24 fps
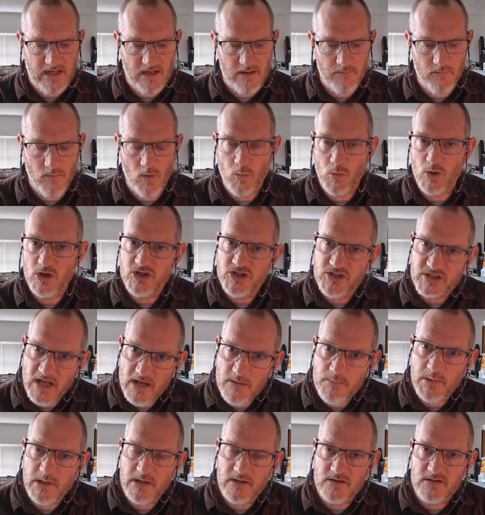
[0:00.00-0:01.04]
were
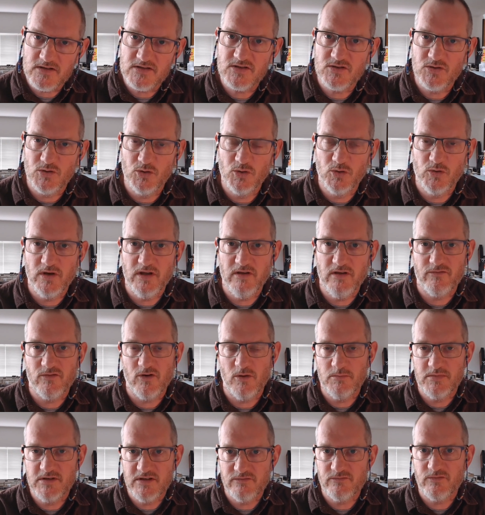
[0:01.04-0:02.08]
shaping the story
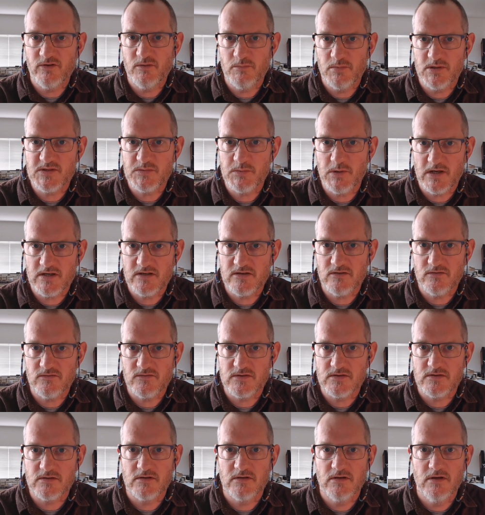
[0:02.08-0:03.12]
from different
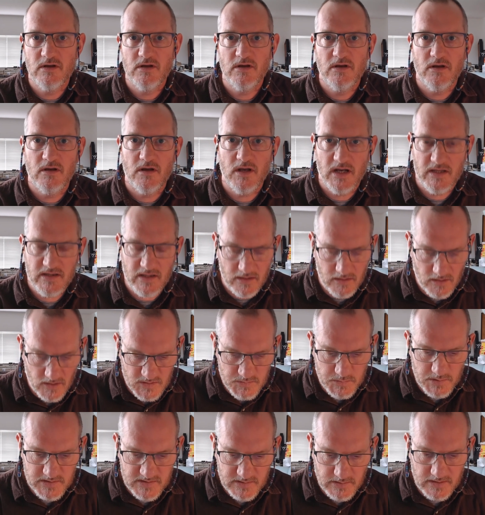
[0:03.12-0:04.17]
perspectives, and that those
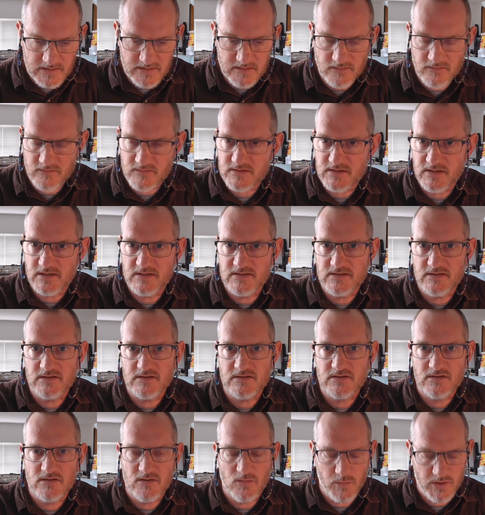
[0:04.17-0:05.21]
perspectives
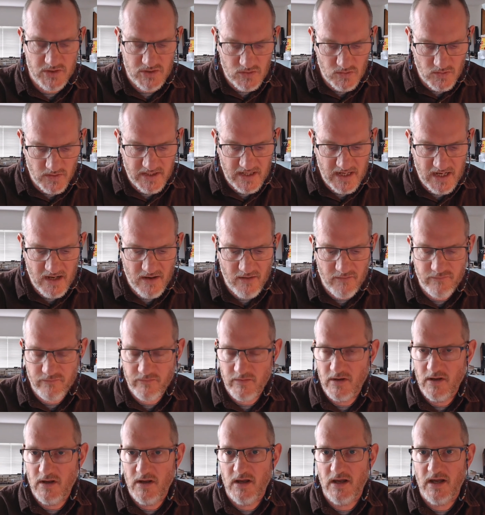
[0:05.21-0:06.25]
exist. We do not have
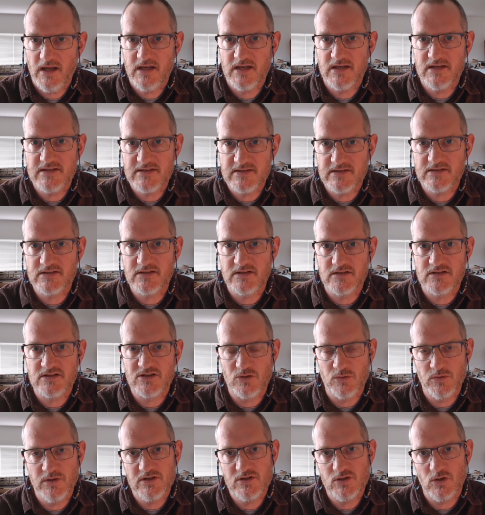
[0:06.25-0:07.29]
a consistent
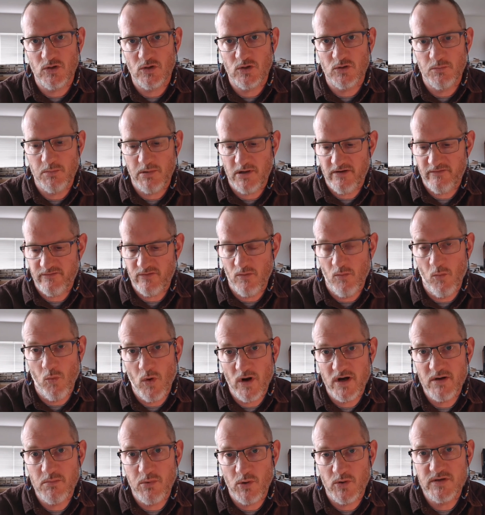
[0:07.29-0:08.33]
story told from
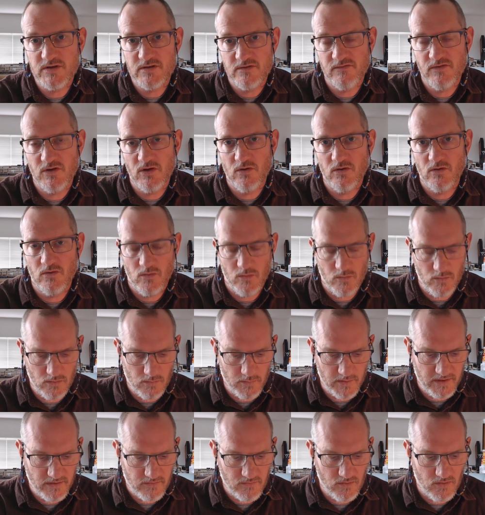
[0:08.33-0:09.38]
one point of view all the
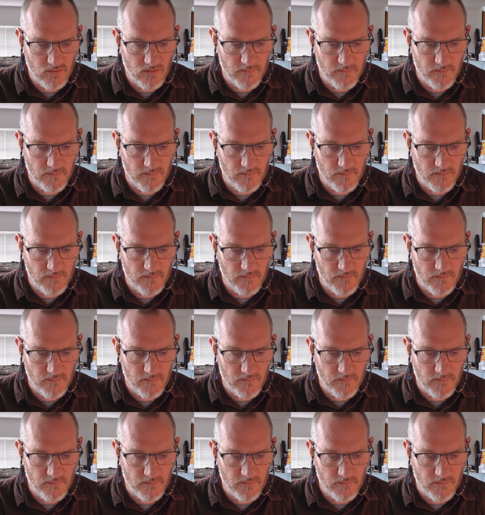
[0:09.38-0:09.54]
way through.